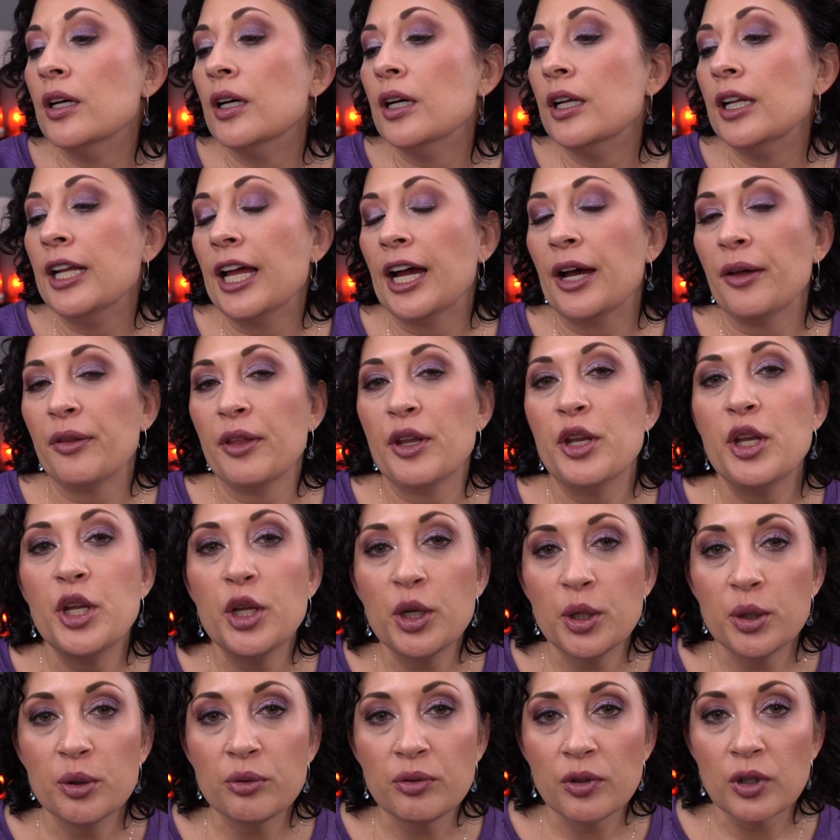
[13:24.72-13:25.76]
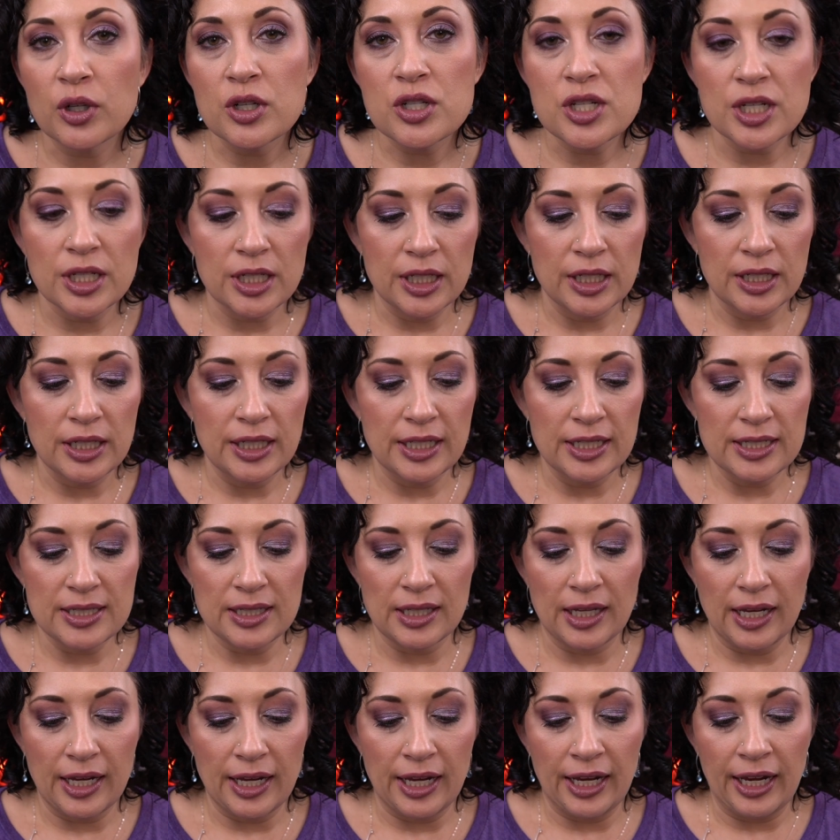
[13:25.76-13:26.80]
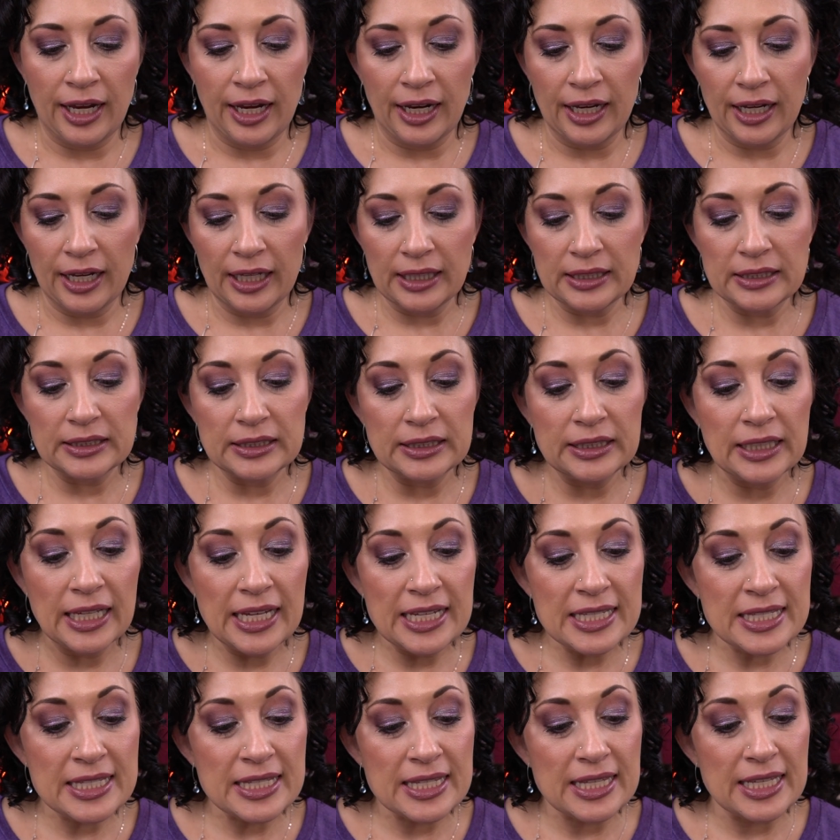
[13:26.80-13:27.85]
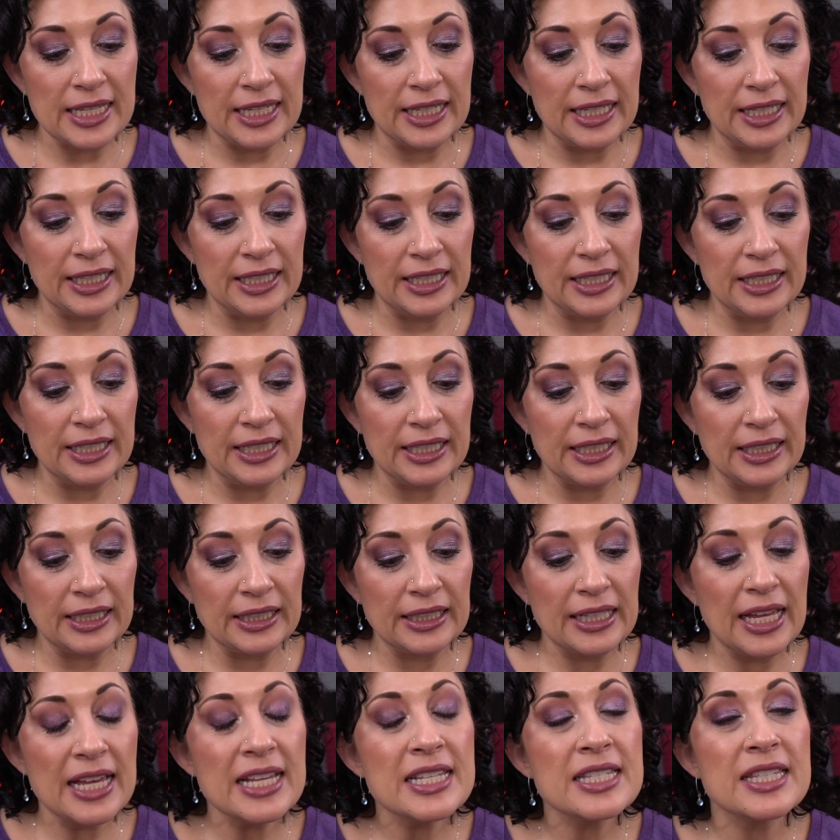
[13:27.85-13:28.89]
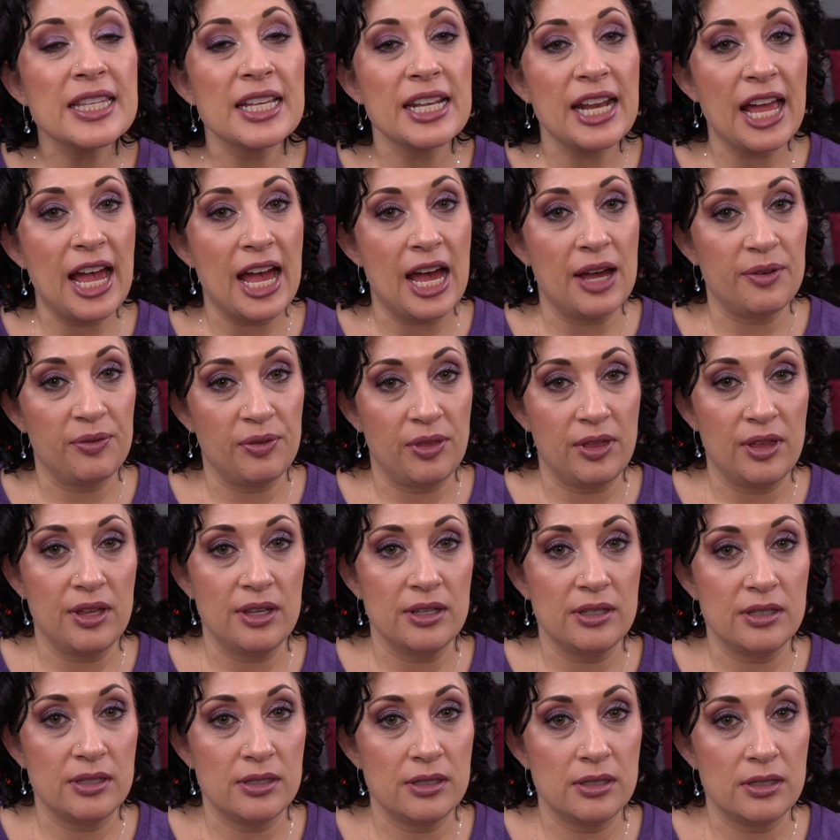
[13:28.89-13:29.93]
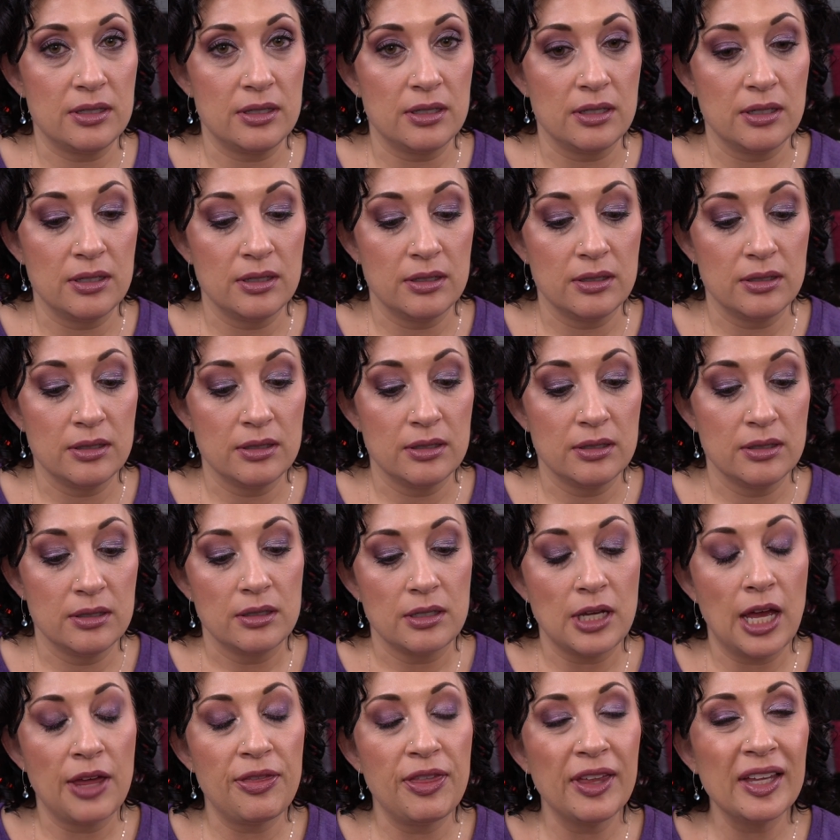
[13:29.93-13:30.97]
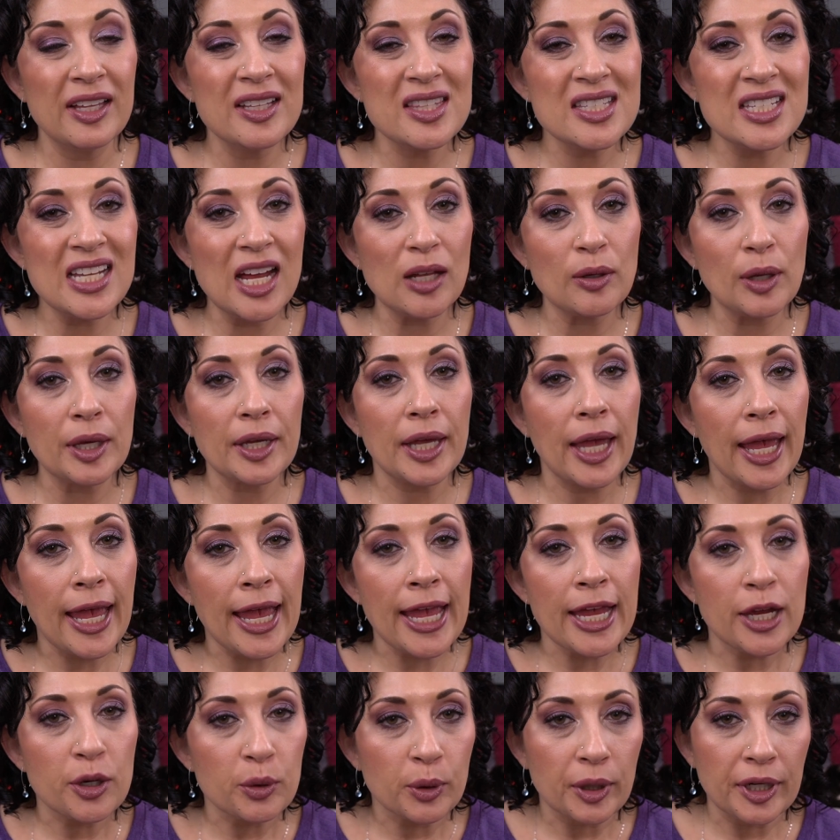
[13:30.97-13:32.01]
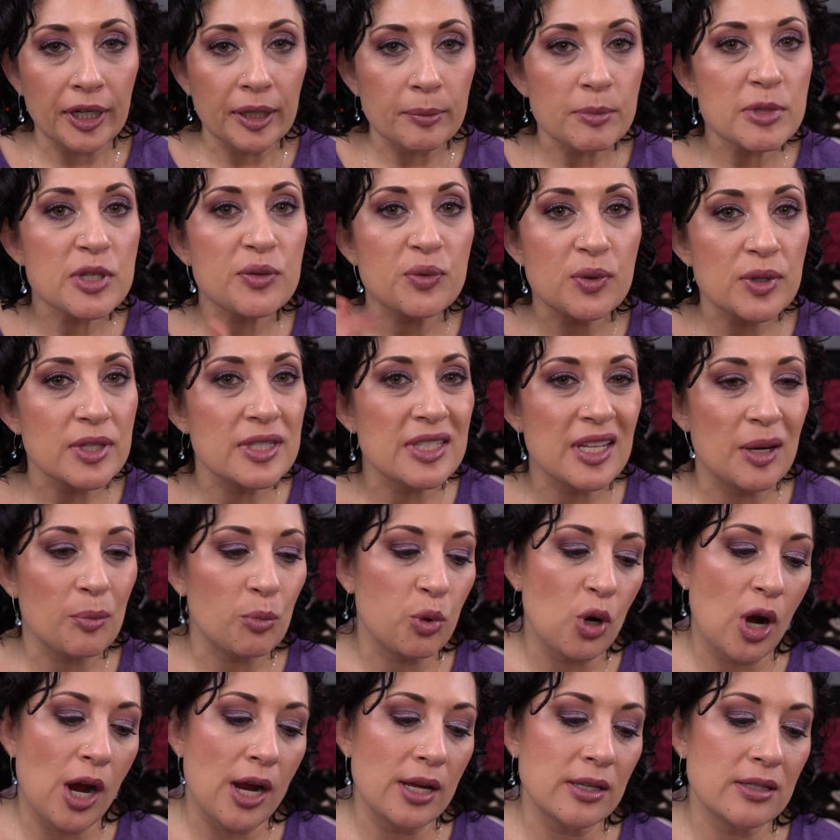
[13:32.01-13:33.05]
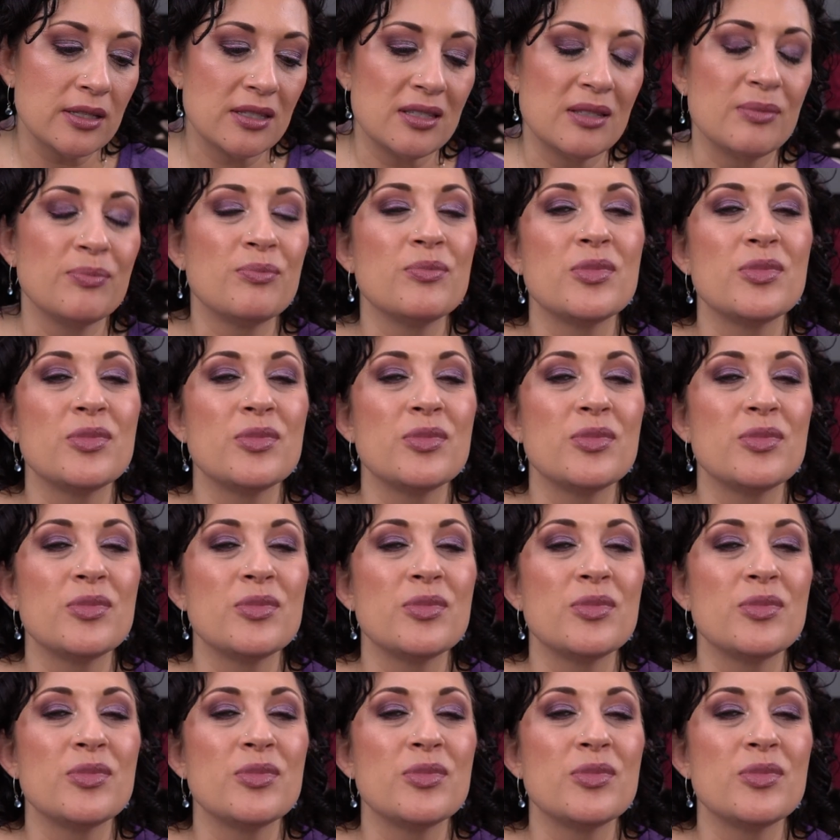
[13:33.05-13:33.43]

Now the new version is like less than less than half this. I think it's now like eight grams for the same price.